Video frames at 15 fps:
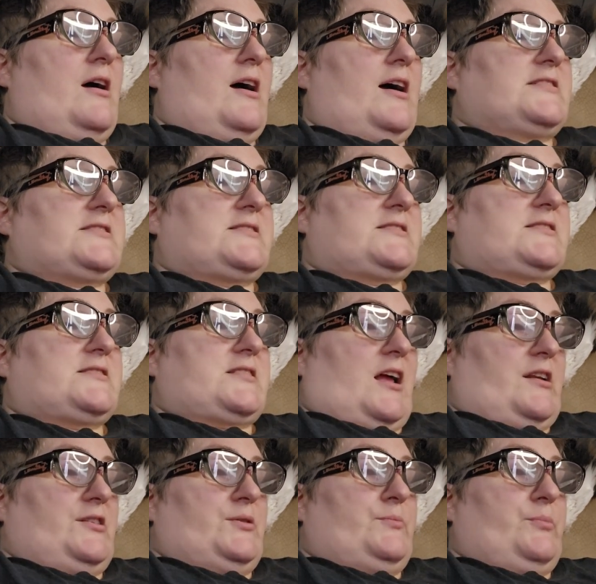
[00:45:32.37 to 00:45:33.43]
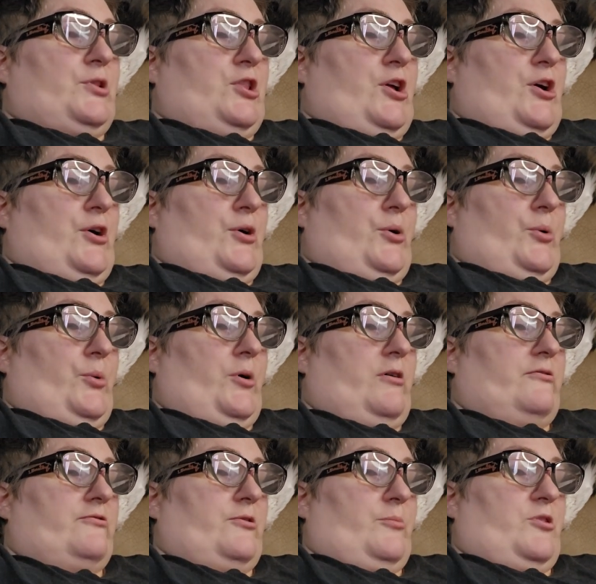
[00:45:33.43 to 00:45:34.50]
A sudden blow
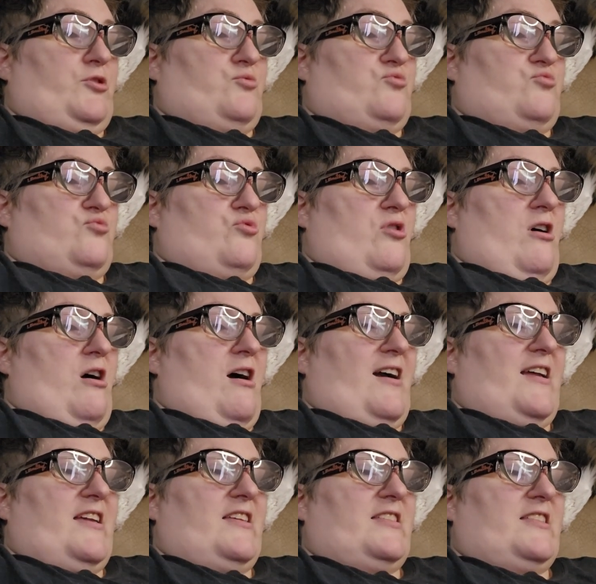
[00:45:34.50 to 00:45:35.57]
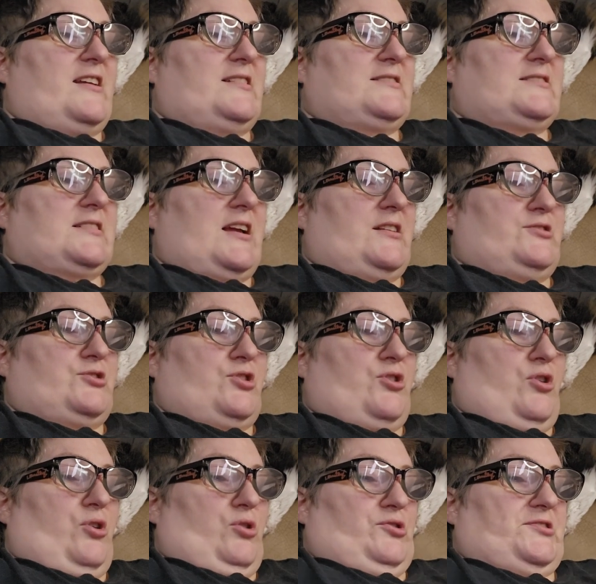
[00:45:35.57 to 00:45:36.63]
from the writhing
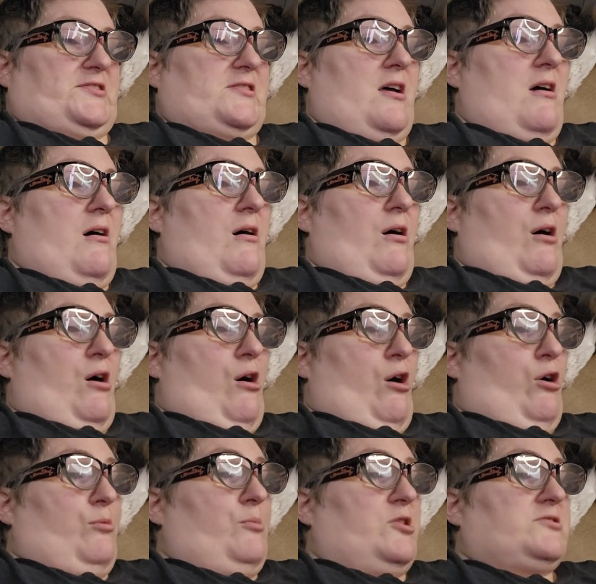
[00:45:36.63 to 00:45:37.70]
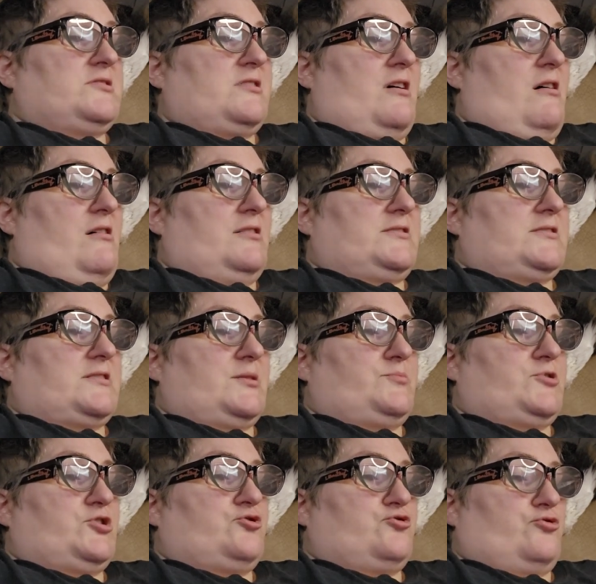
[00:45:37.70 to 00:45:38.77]
tentacles almost caused him
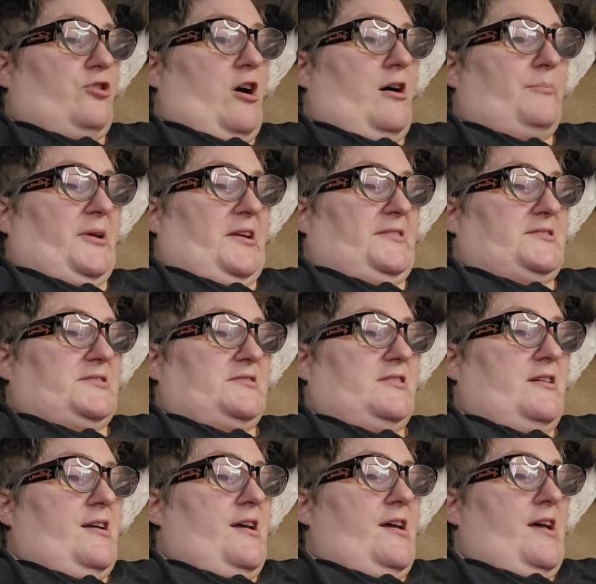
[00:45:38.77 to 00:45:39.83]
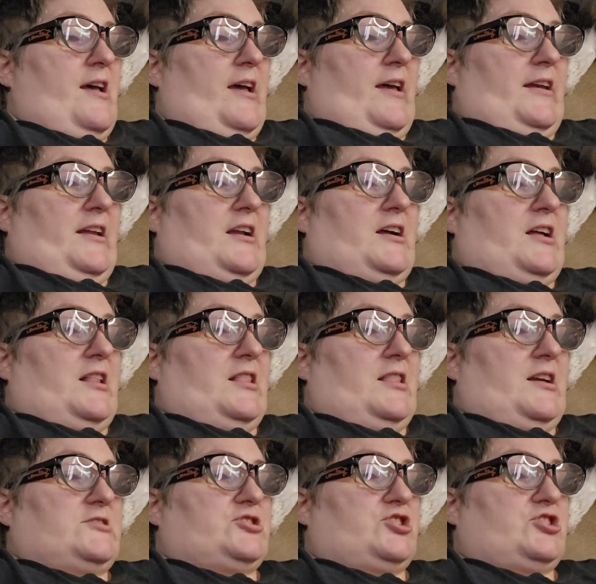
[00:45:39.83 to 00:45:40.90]
to drop it, and he
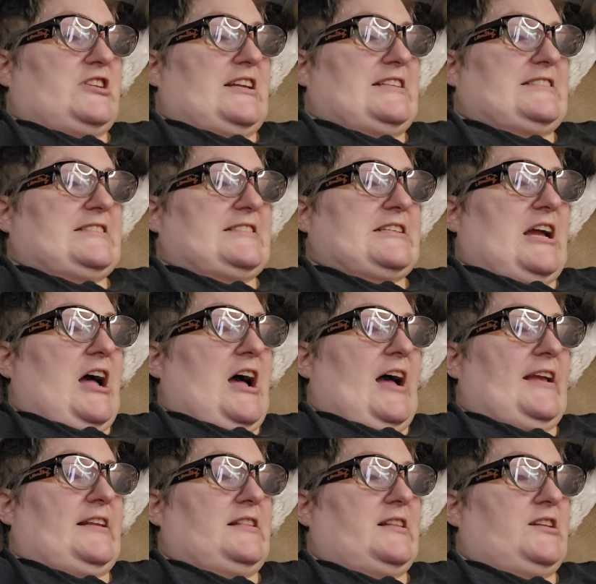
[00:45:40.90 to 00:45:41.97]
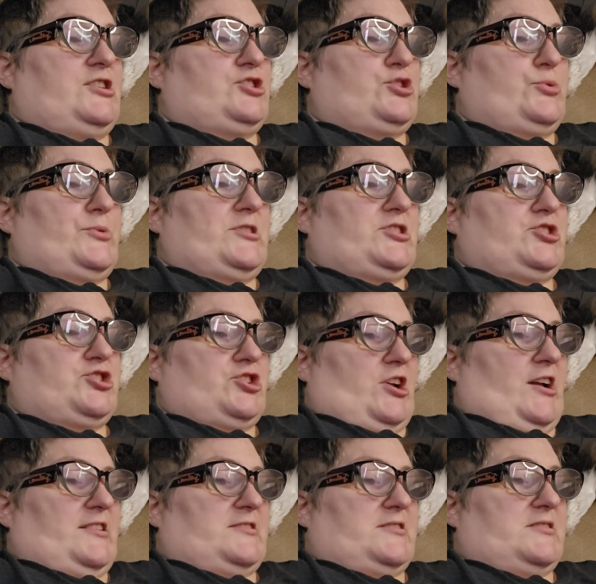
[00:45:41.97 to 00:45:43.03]
clutched it tightly to his
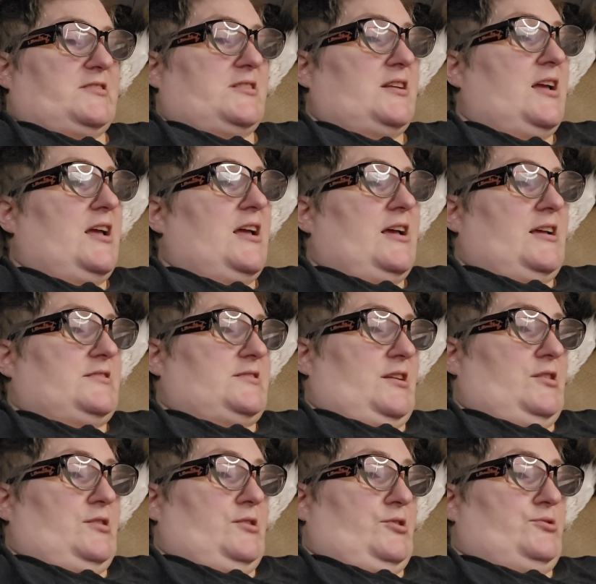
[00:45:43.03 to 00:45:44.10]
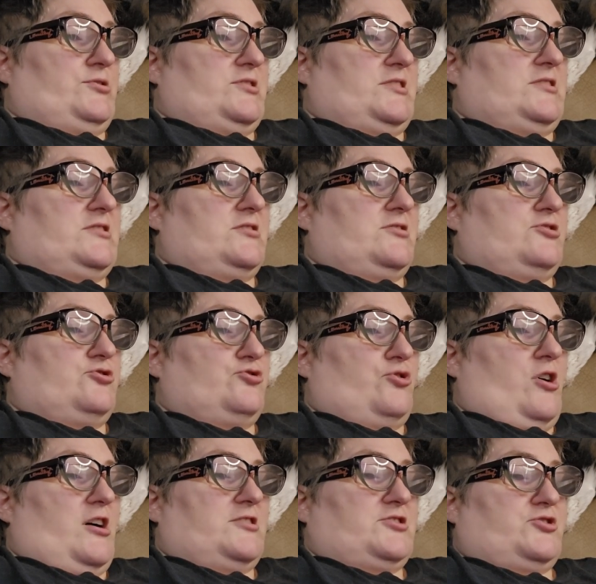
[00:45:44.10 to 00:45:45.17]
chest as he loosened the
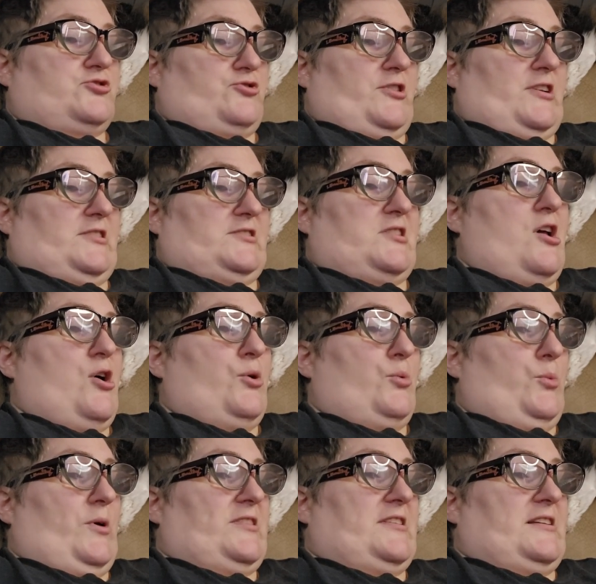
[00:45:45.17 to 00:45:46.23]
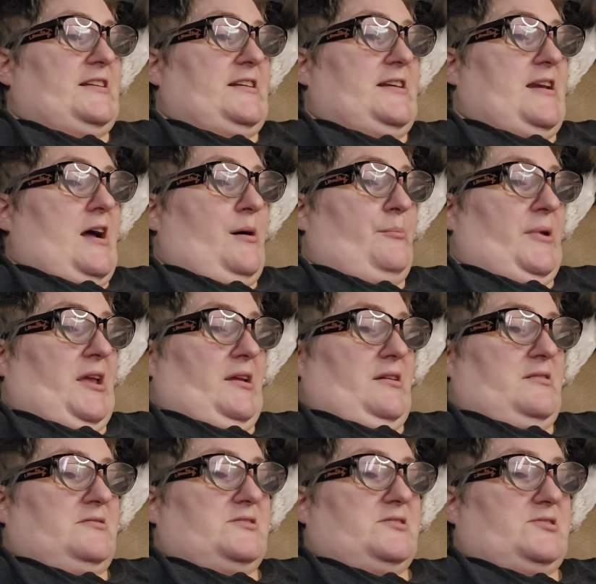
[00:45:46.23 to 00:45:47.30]
drawstrings with
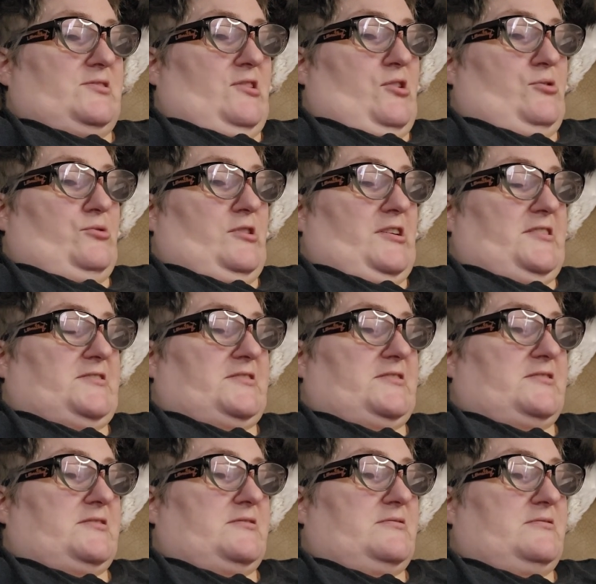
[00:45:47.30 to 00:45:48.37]
numbing slowness.